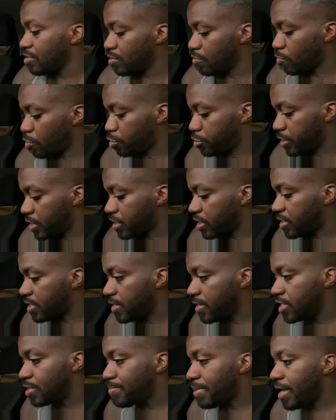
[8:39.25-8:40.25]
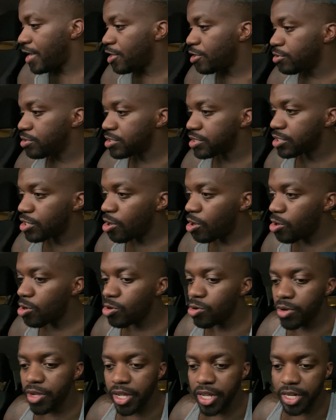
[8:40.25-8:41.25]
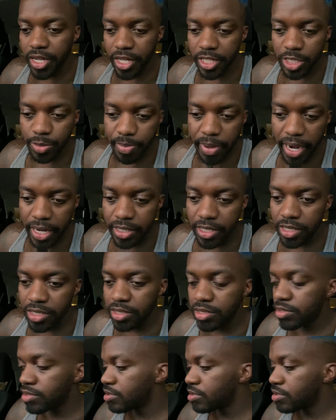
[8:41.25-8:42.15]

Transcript: once you get the keys back, you just go and inspect it,